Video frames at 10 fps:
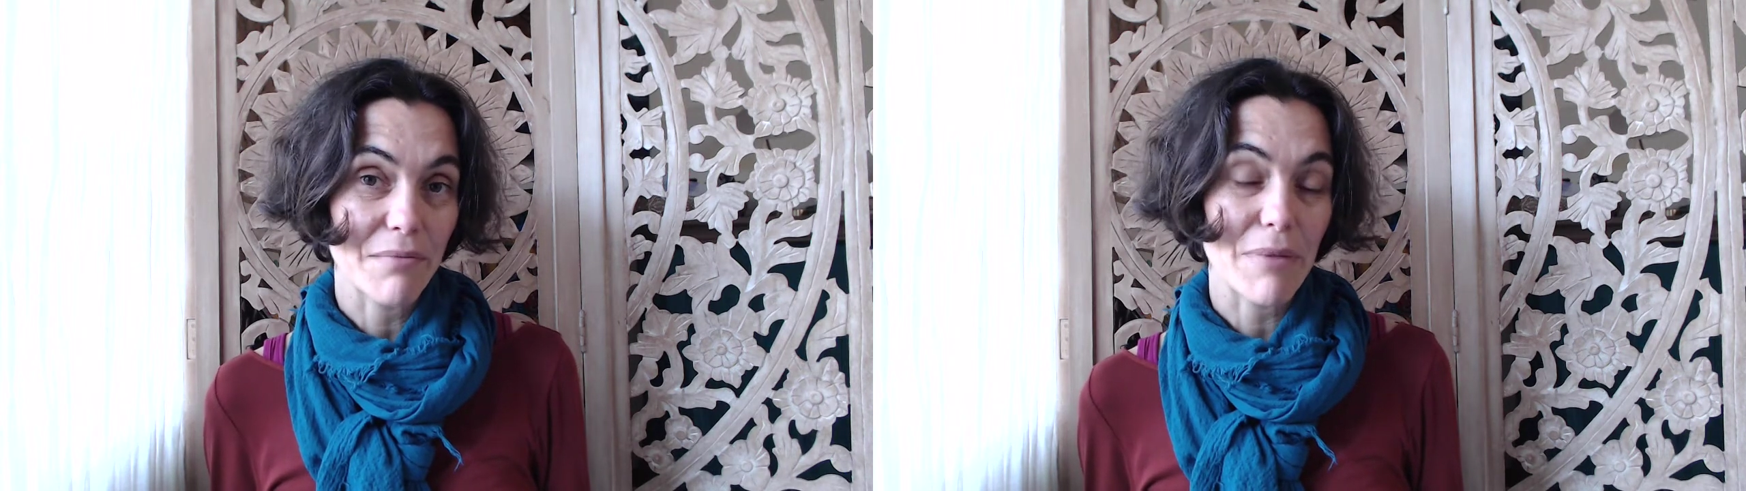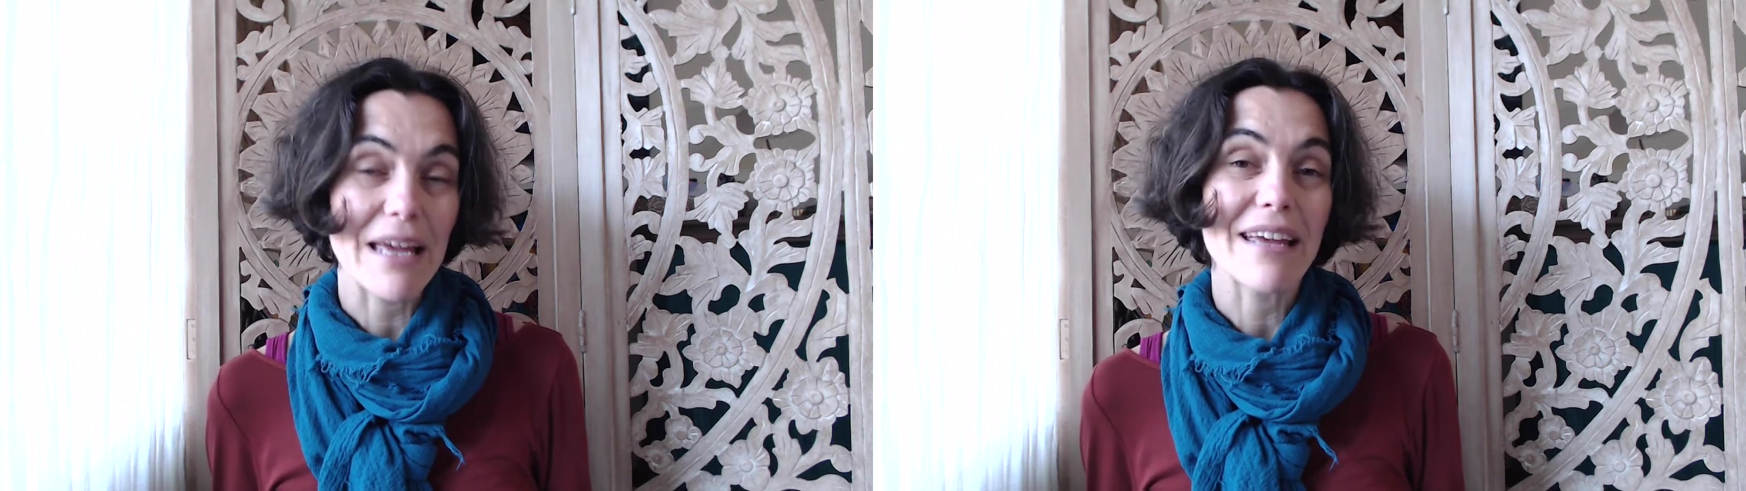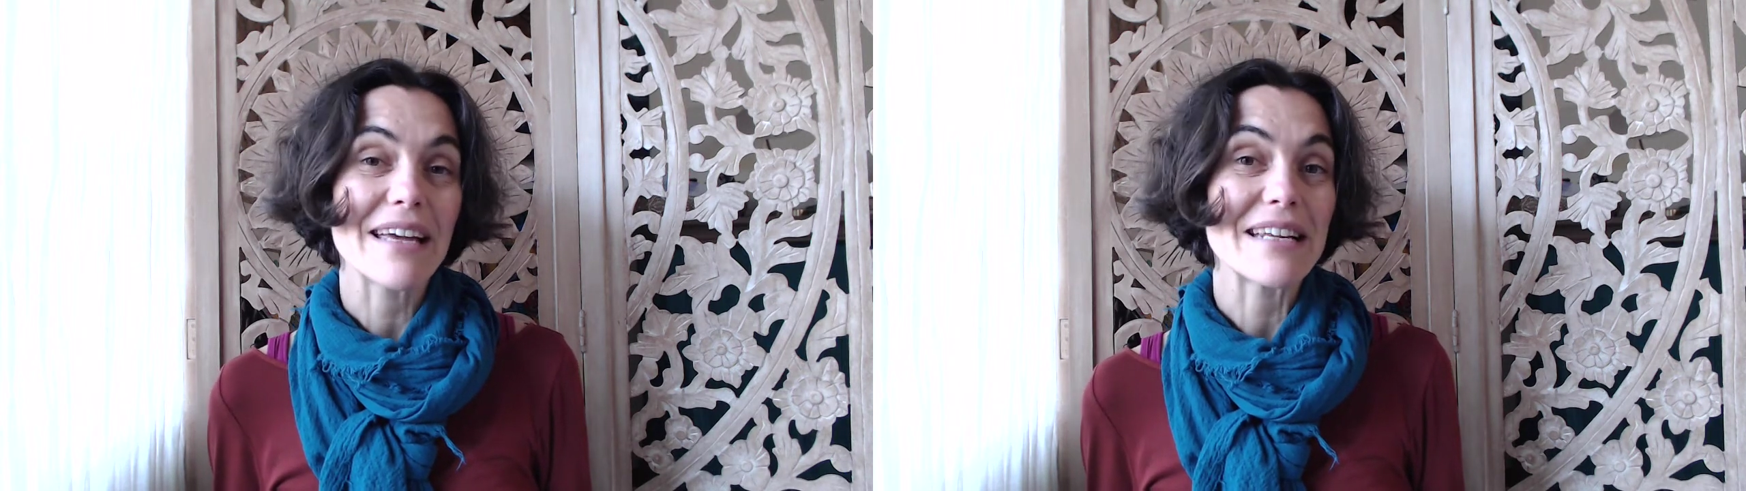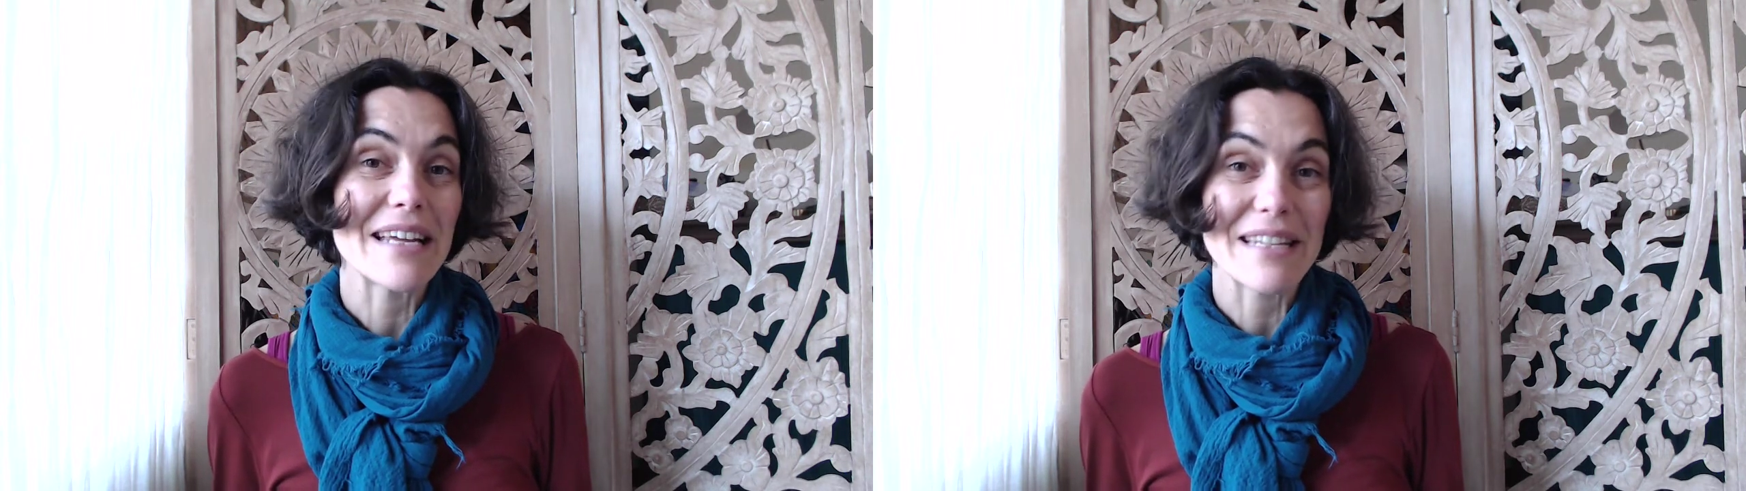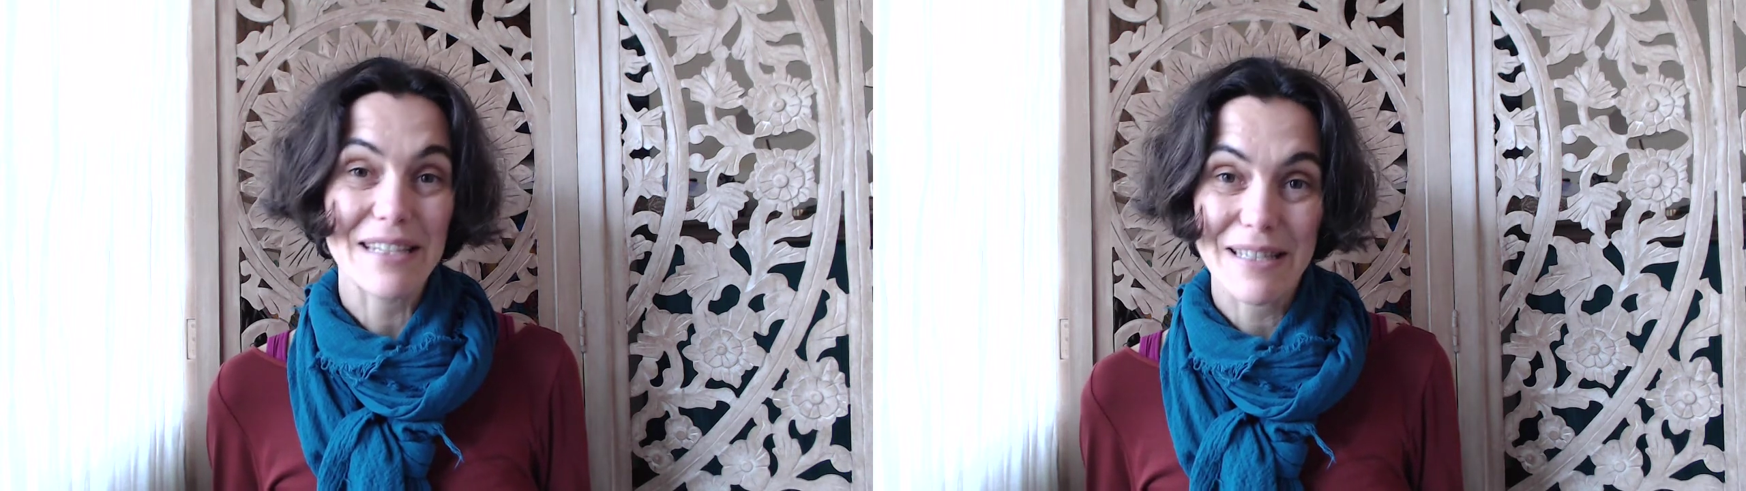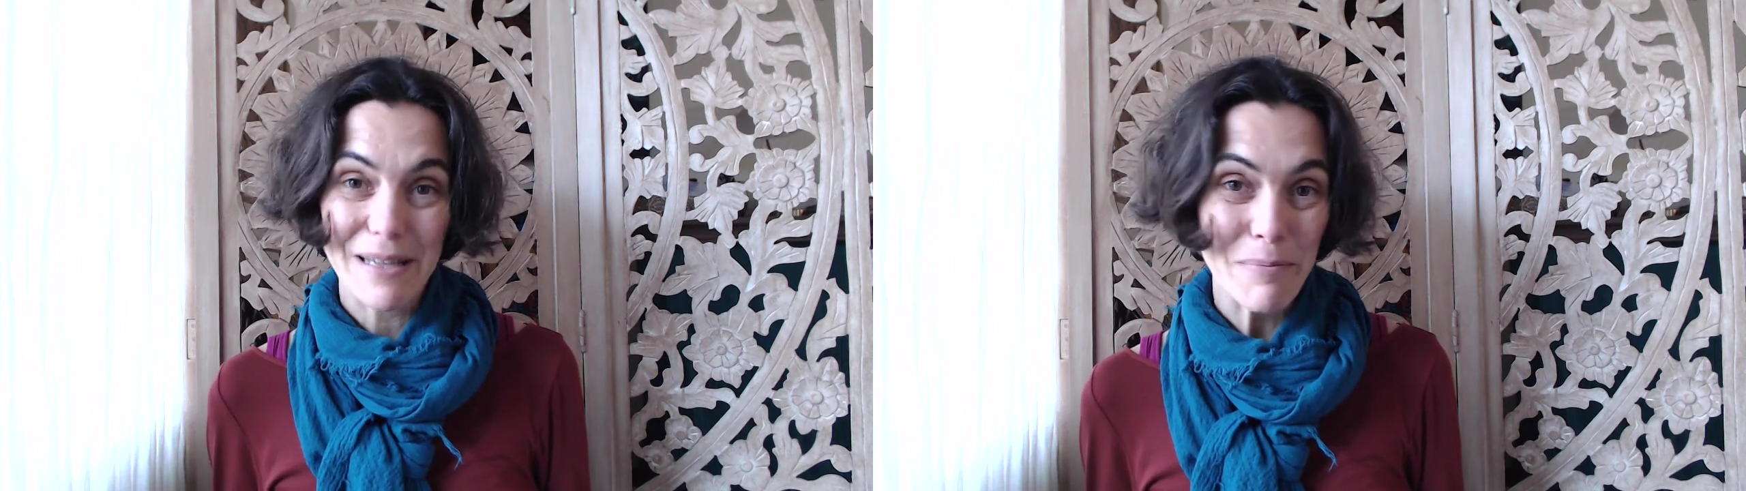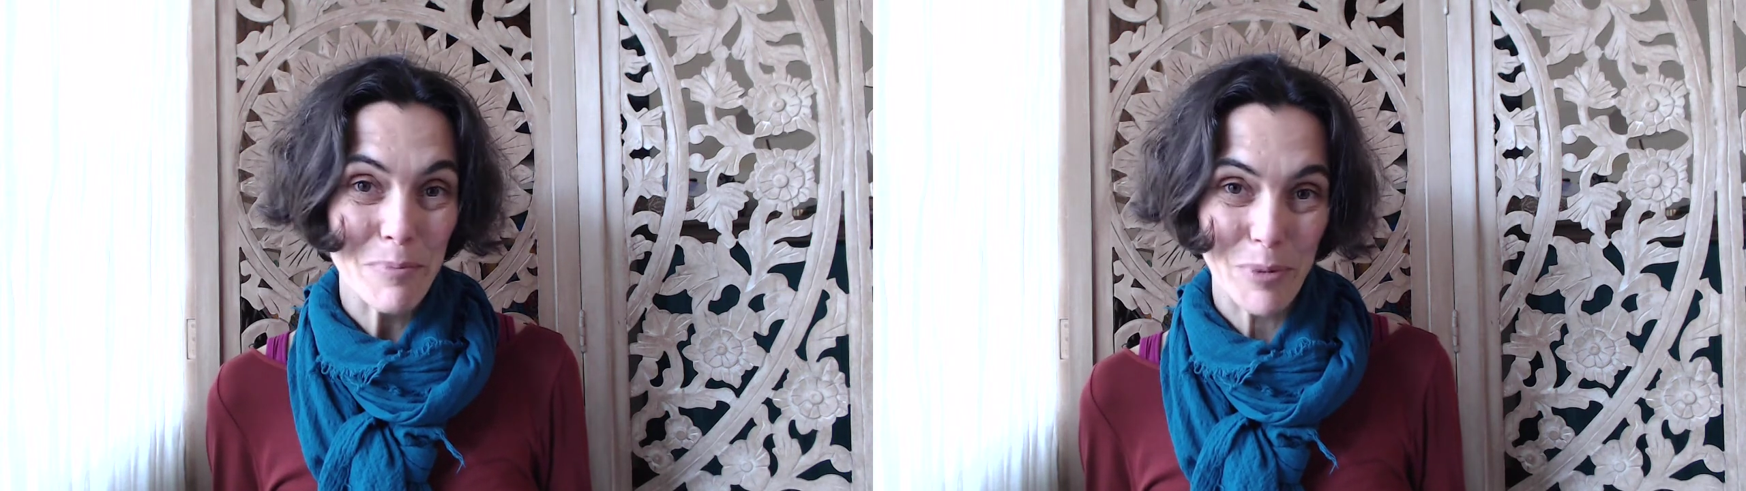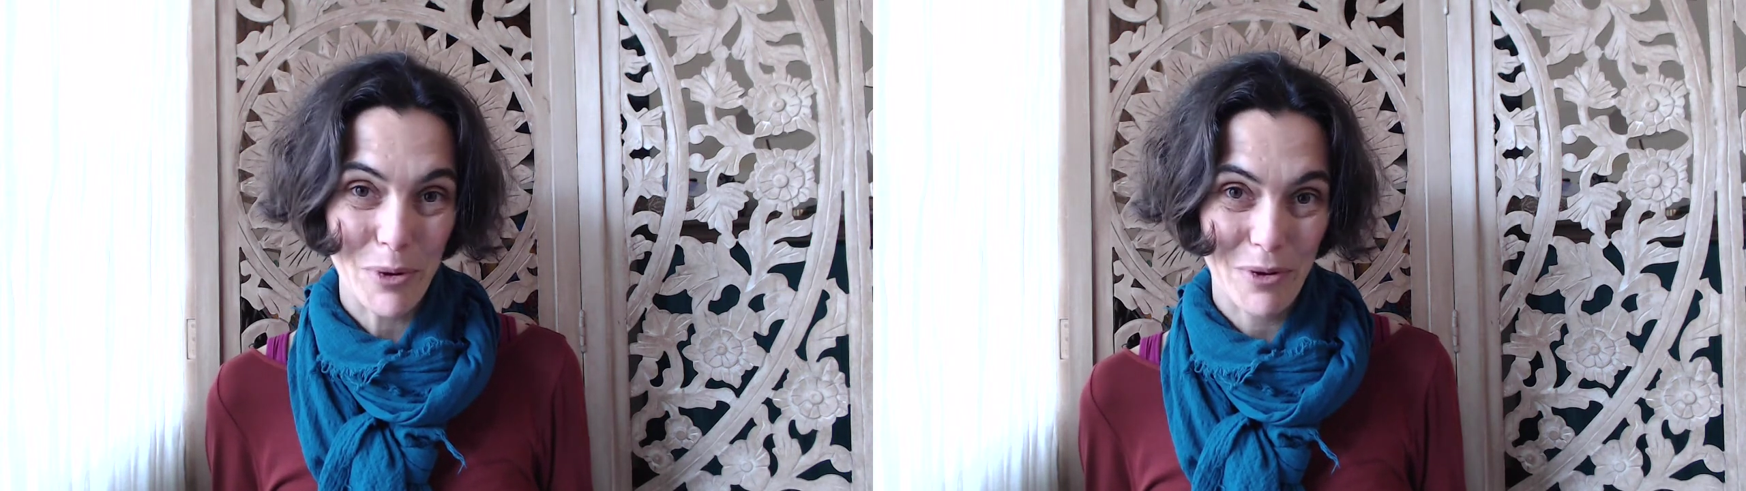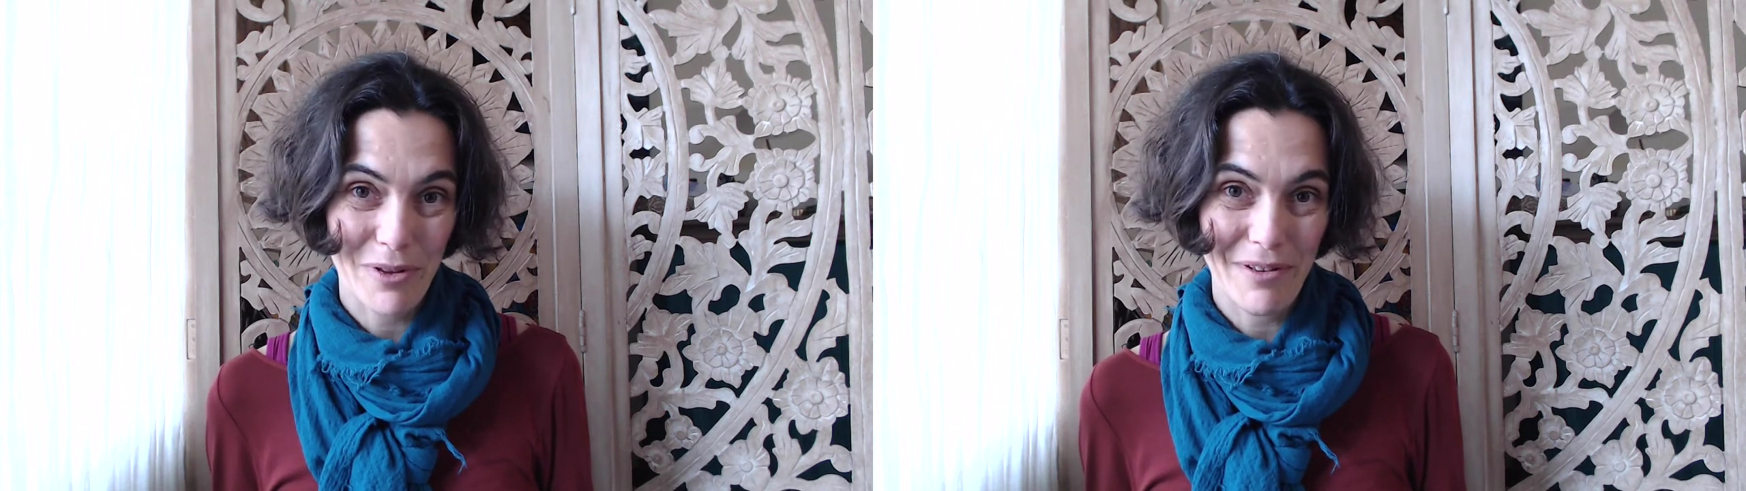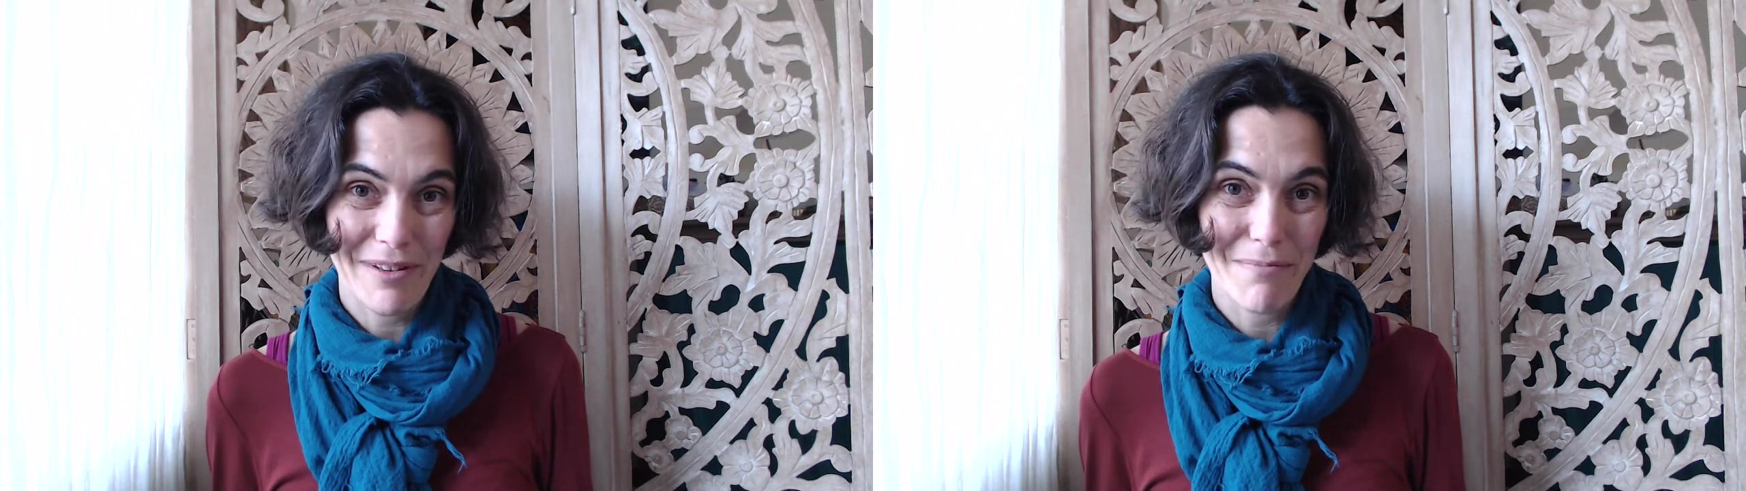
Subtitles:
make it simple,